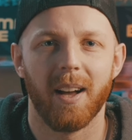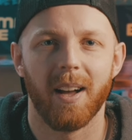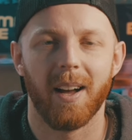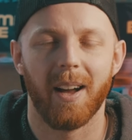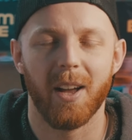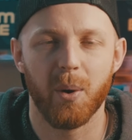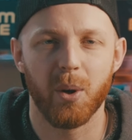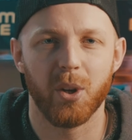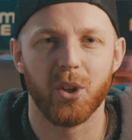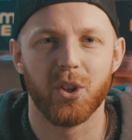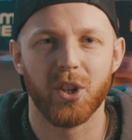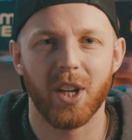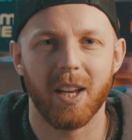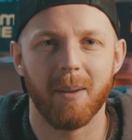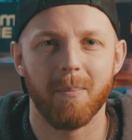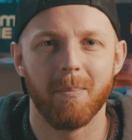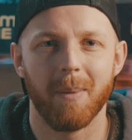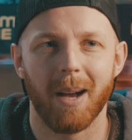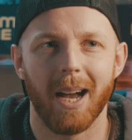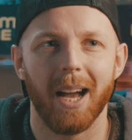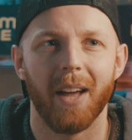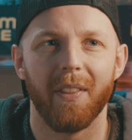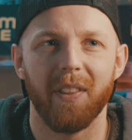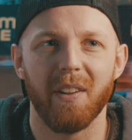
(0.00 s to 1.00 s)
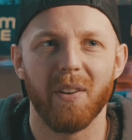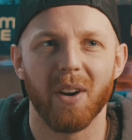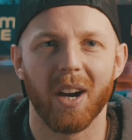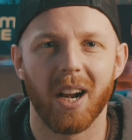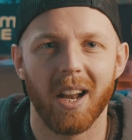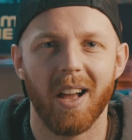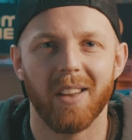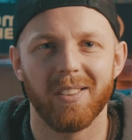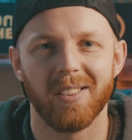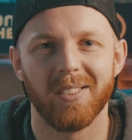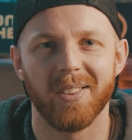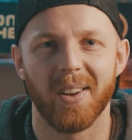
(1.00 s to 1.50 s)
I own a gym and there are
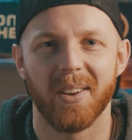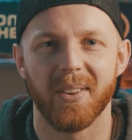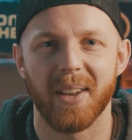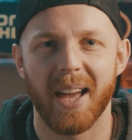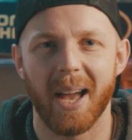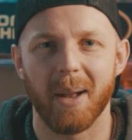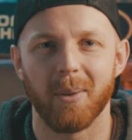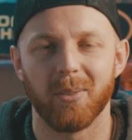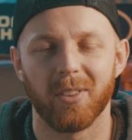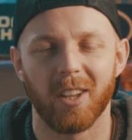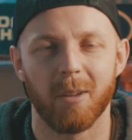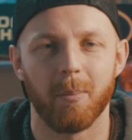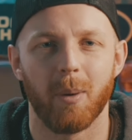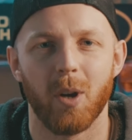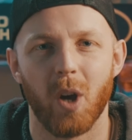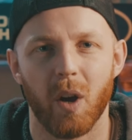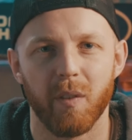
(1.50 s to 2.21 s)
classes on outside my